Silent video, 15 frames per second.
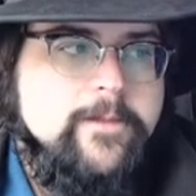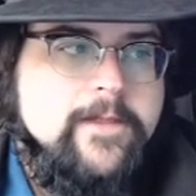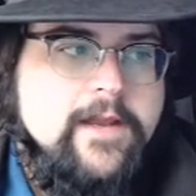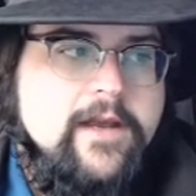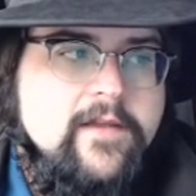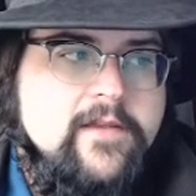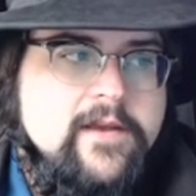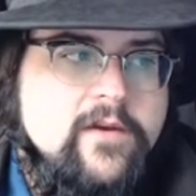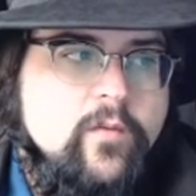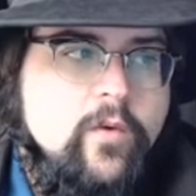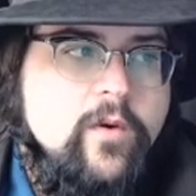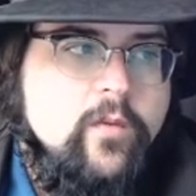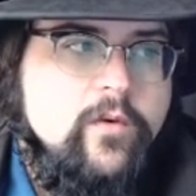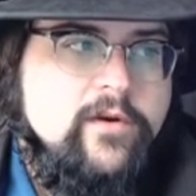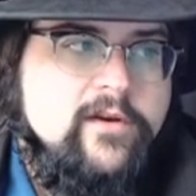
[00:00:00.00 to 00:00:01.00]
And then
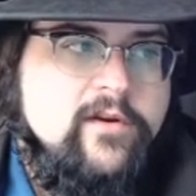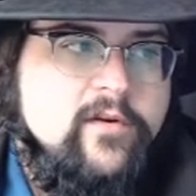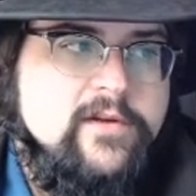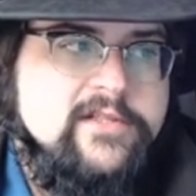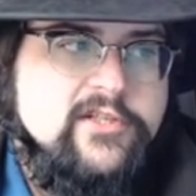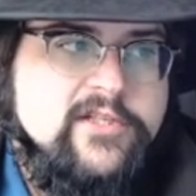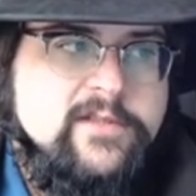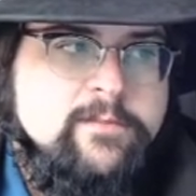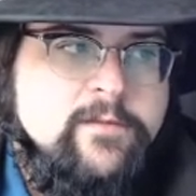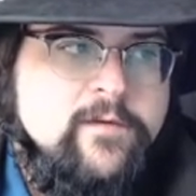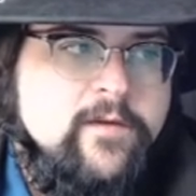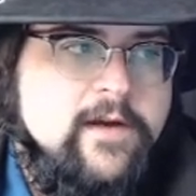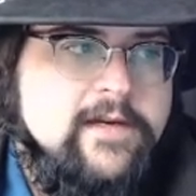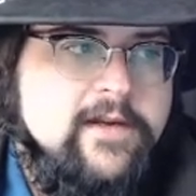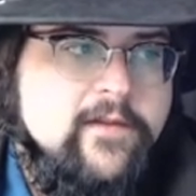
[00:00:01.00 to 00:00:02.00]
what we'll do is just move
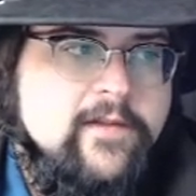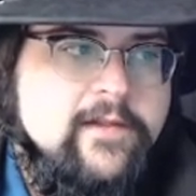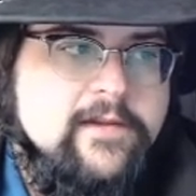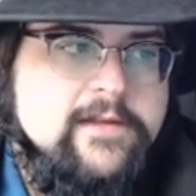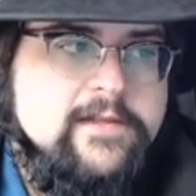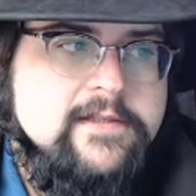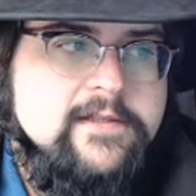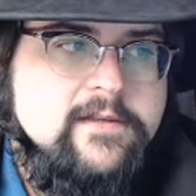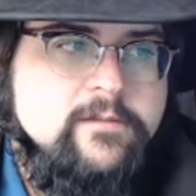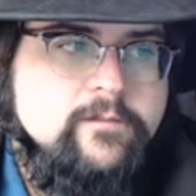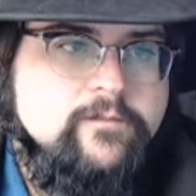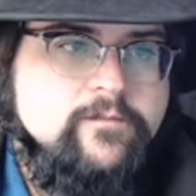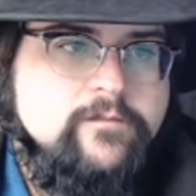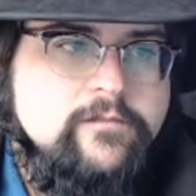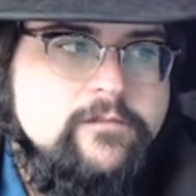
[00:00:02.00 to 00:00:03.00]
on down the list.
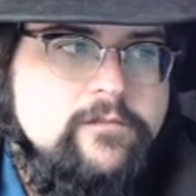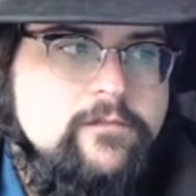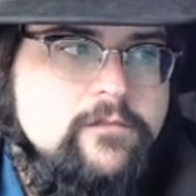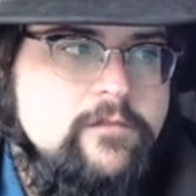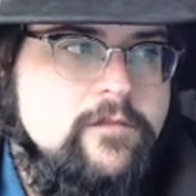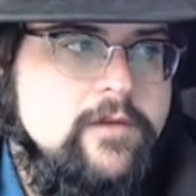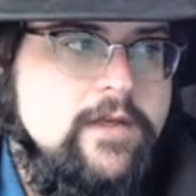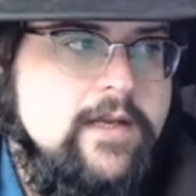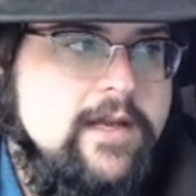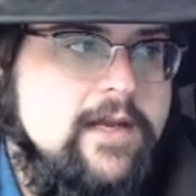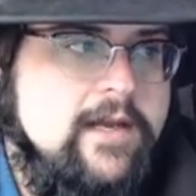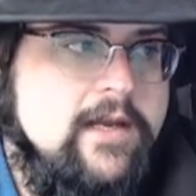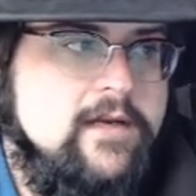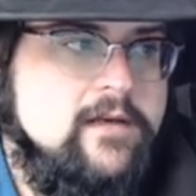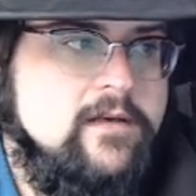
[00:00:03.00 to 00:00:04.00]

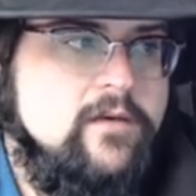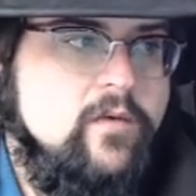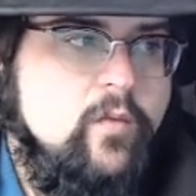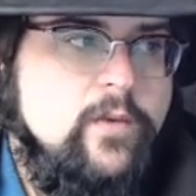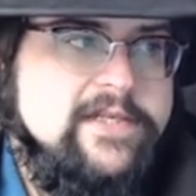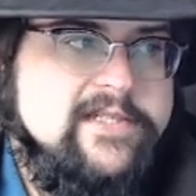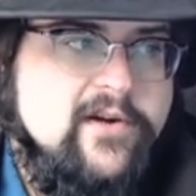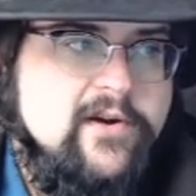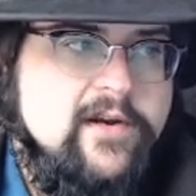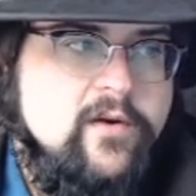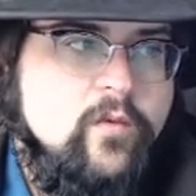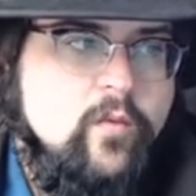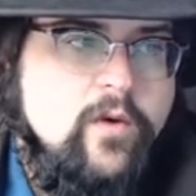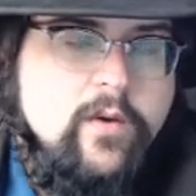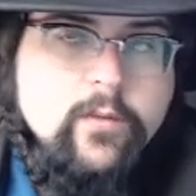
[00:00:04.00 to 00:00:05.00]
And we started
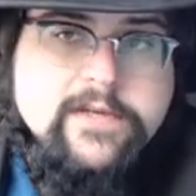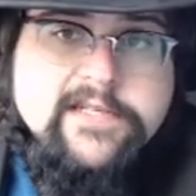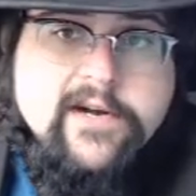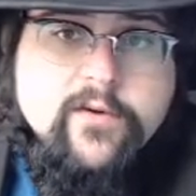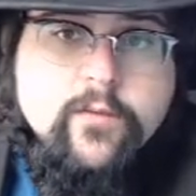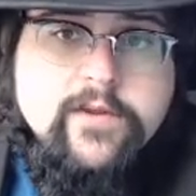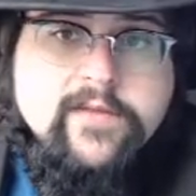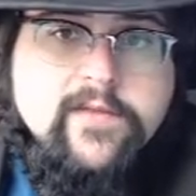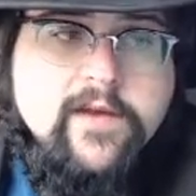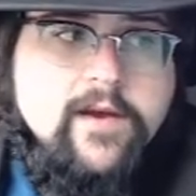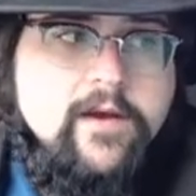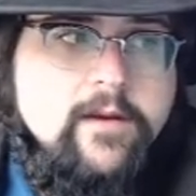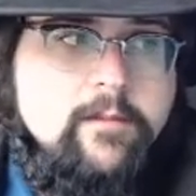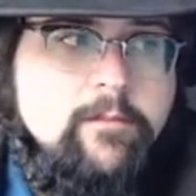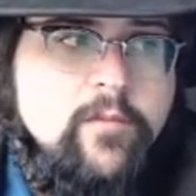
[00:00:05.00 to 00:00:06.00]
with
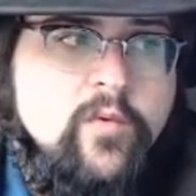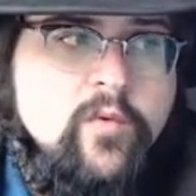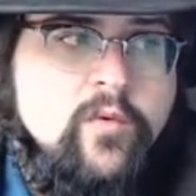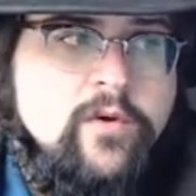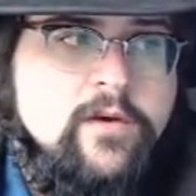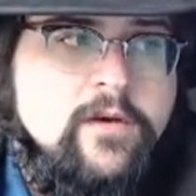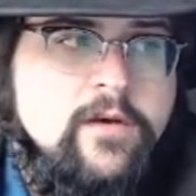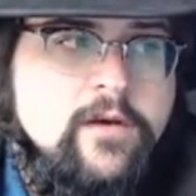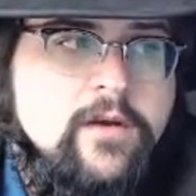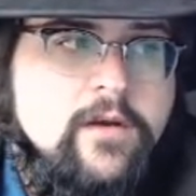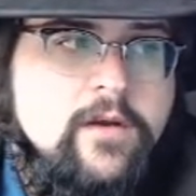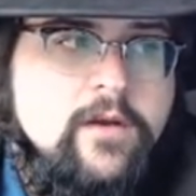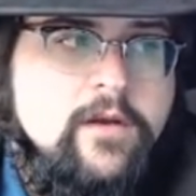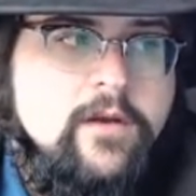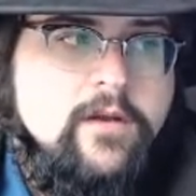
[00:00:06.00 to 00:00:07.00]
the moon,
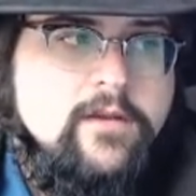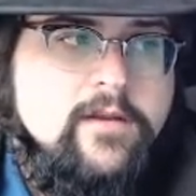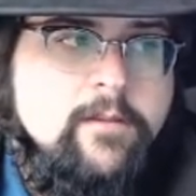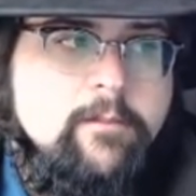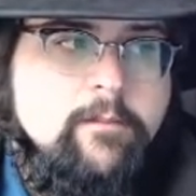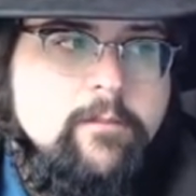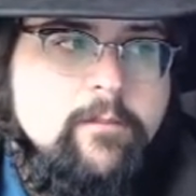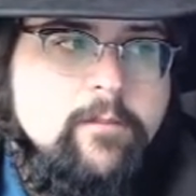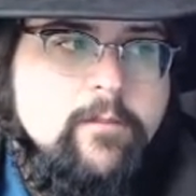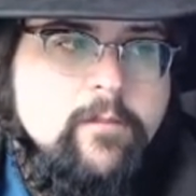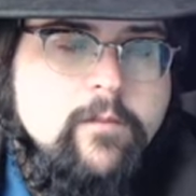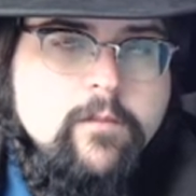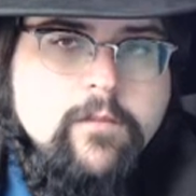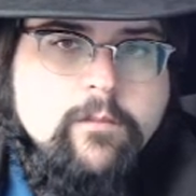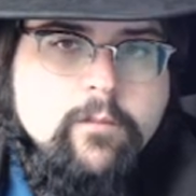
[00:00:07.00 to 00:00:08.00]
the
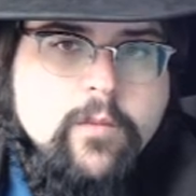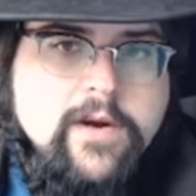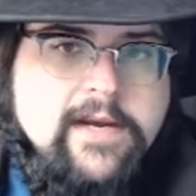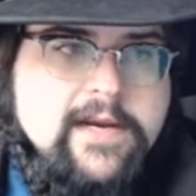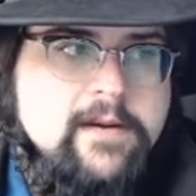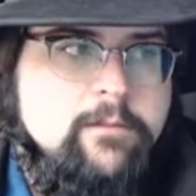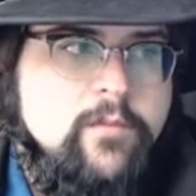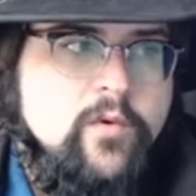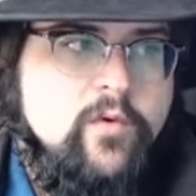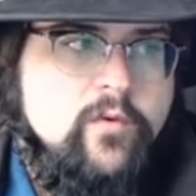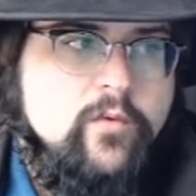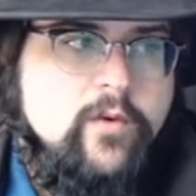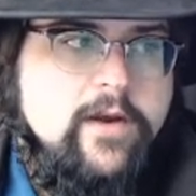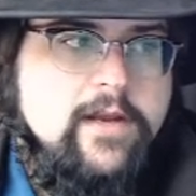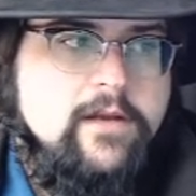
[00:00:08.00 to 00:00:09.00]
meridian
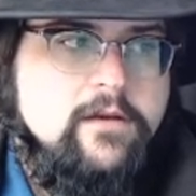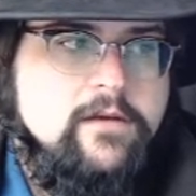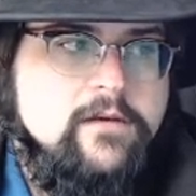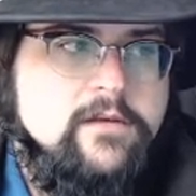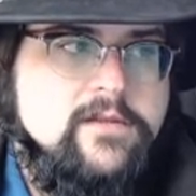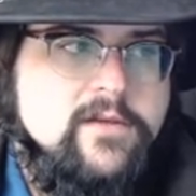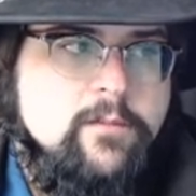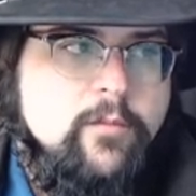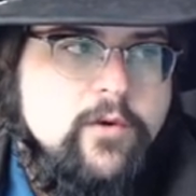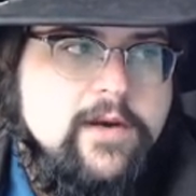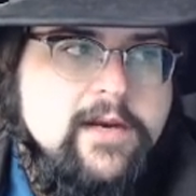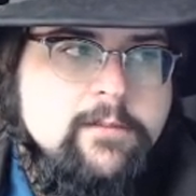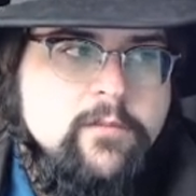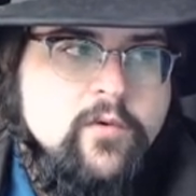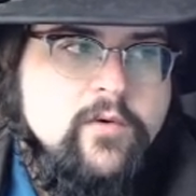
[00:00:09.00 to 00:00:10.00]
moon, right? So
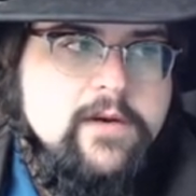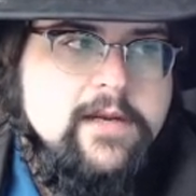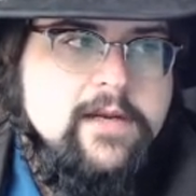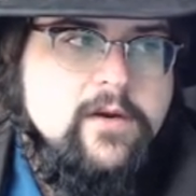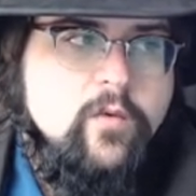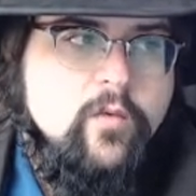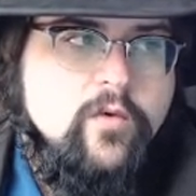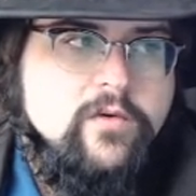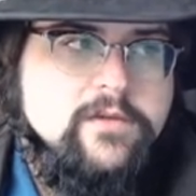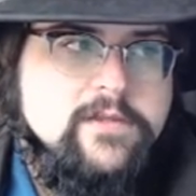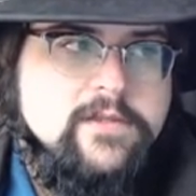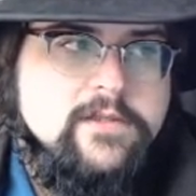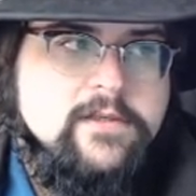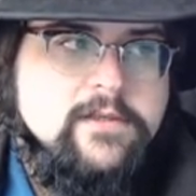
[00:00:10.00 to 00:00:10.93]
meridian moon equals